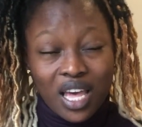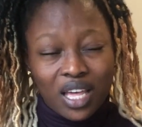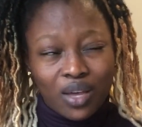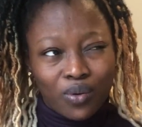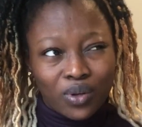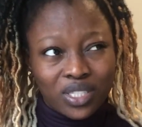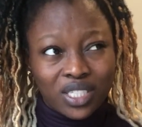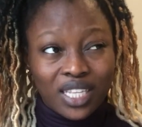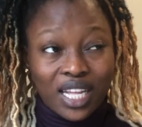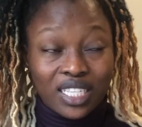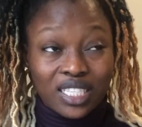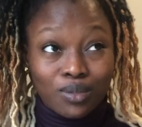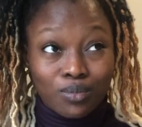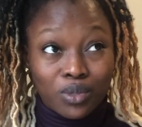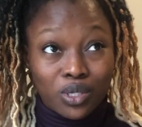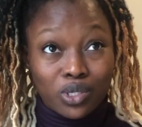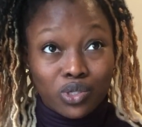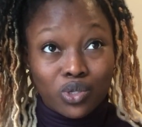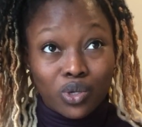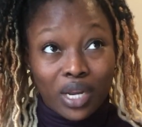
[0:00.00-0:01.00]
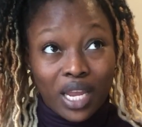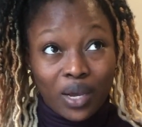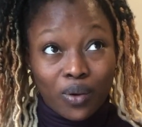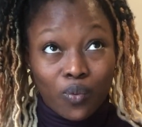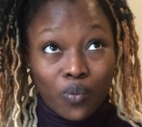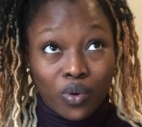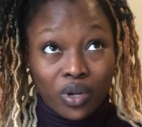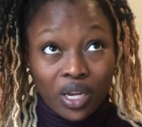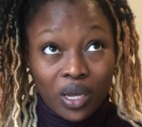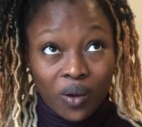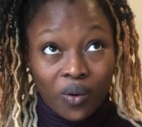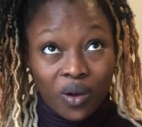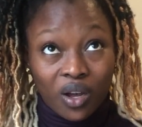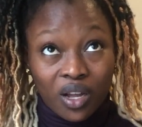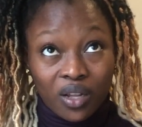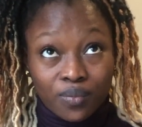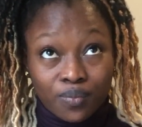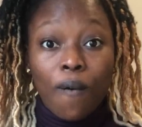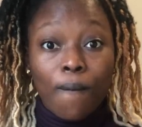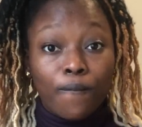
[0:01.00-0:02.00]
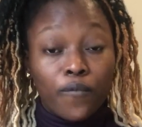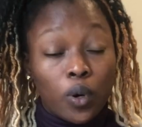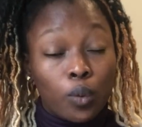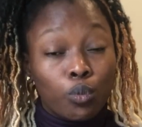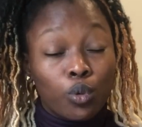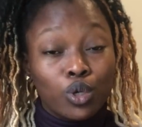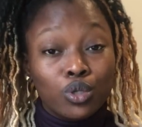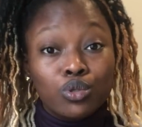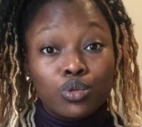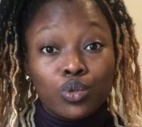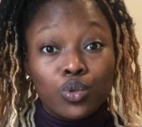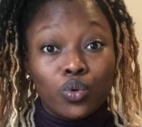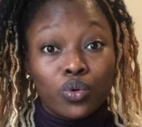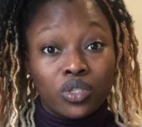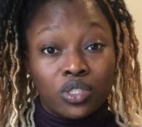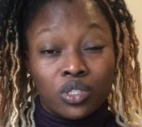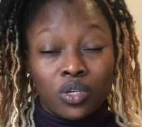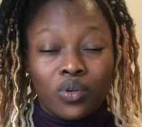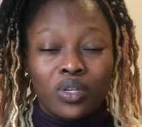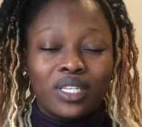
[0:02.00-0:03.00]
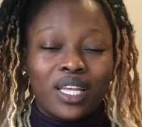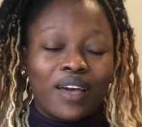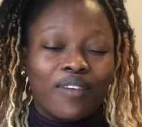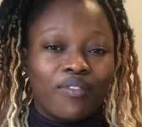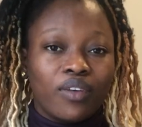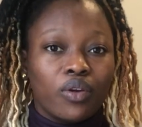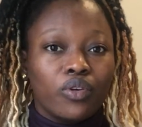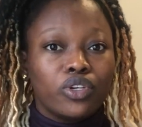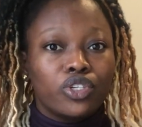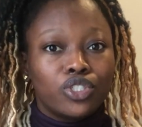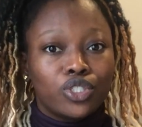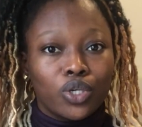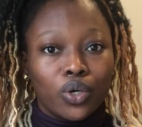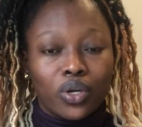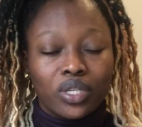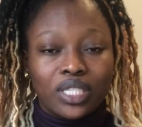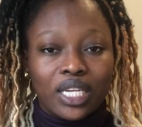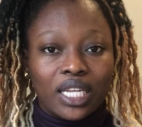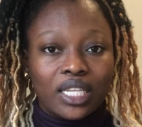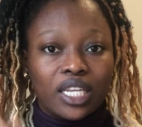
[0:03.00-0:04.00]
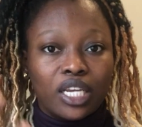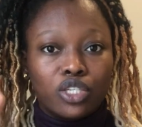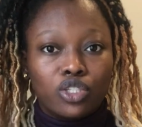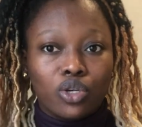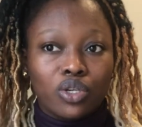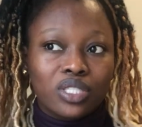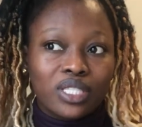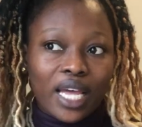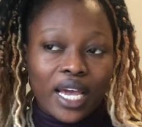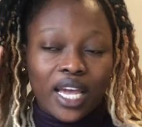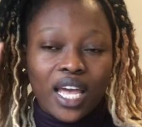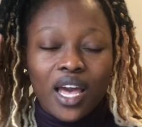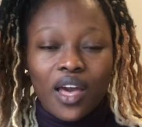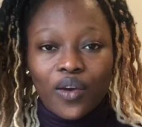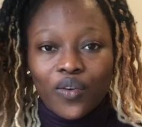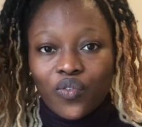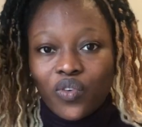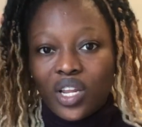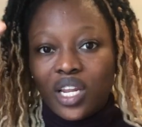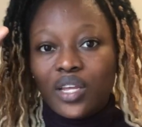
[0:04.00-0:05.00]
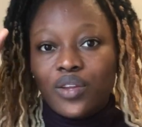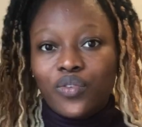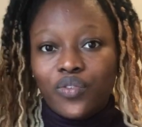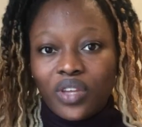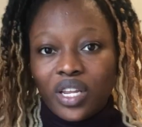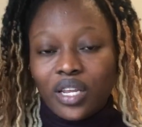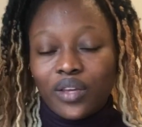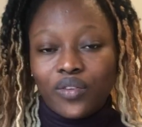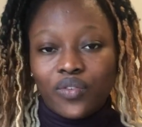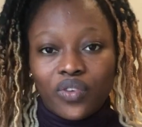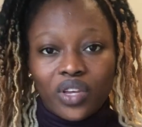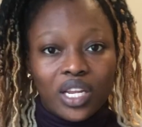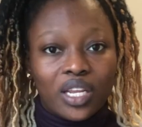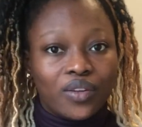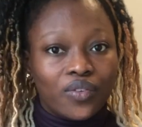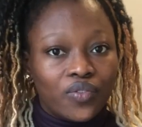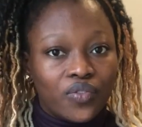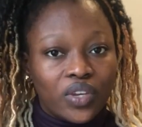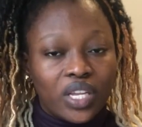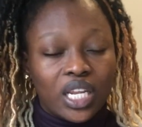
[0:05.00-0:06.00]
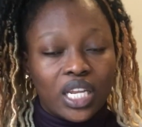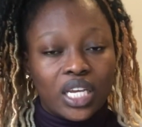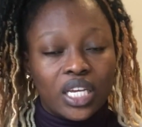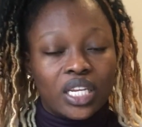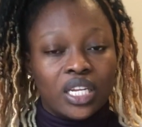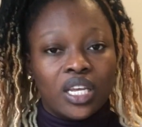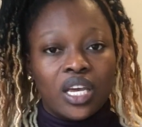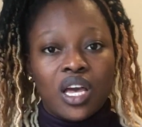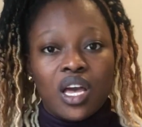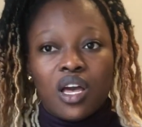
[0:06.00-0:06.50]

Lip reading: Was it 30 minutes or like 1 hour? For most schools it's always like very short, and then just like fill in,